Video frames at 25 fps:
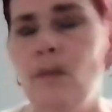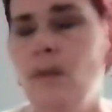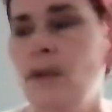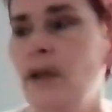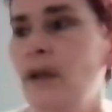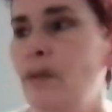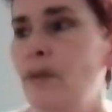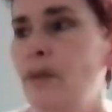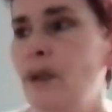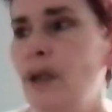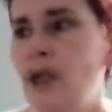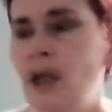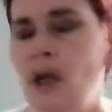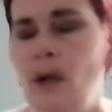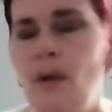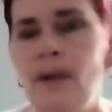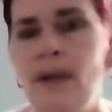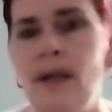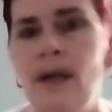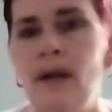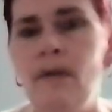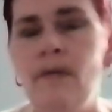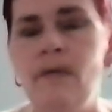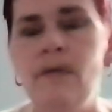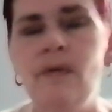If we're
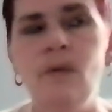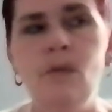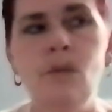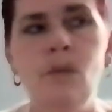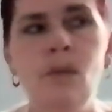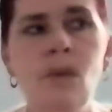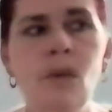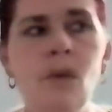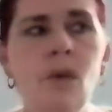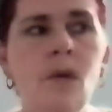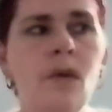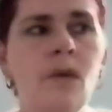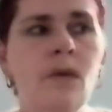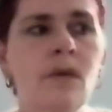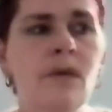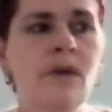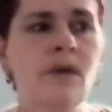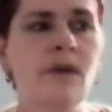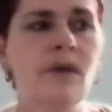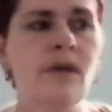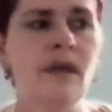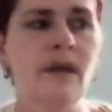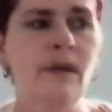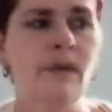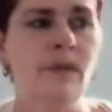going out for
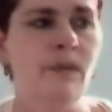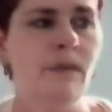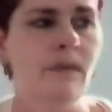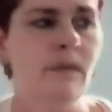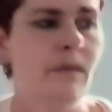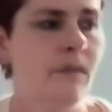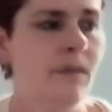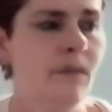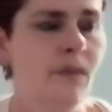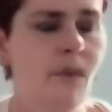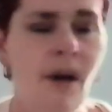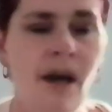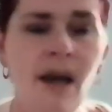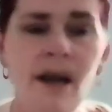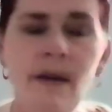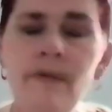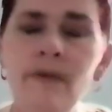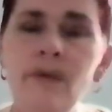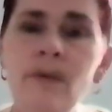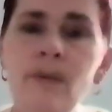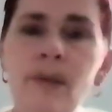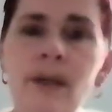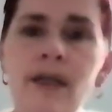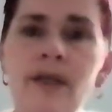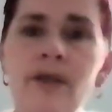walks, if
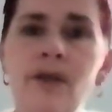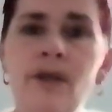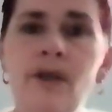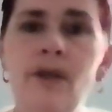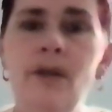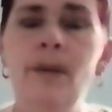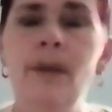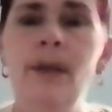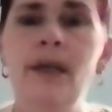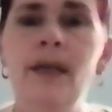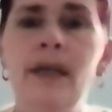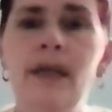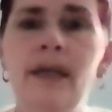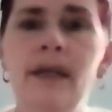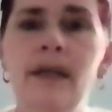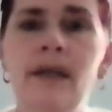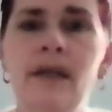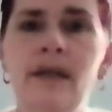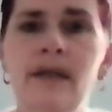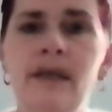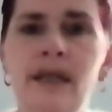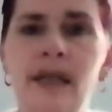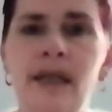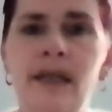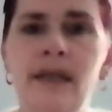whatever we're doing in
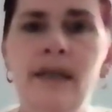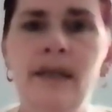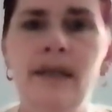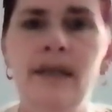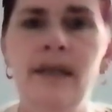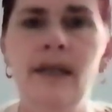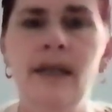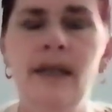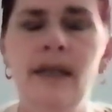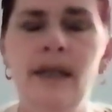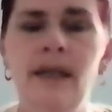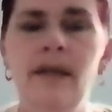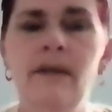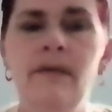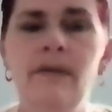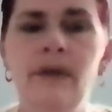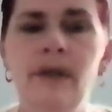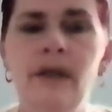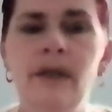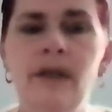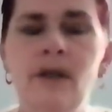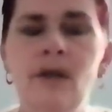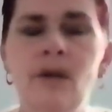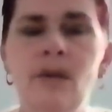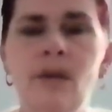our day-to-day
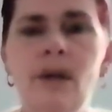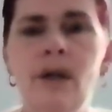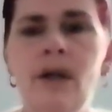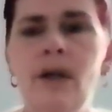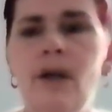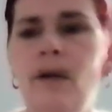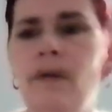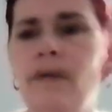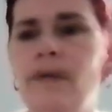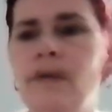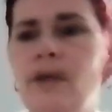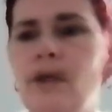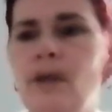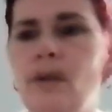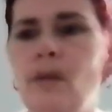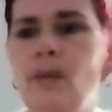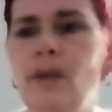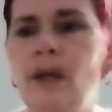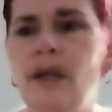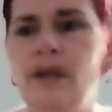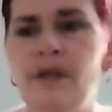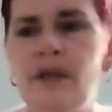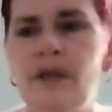living, quite often we're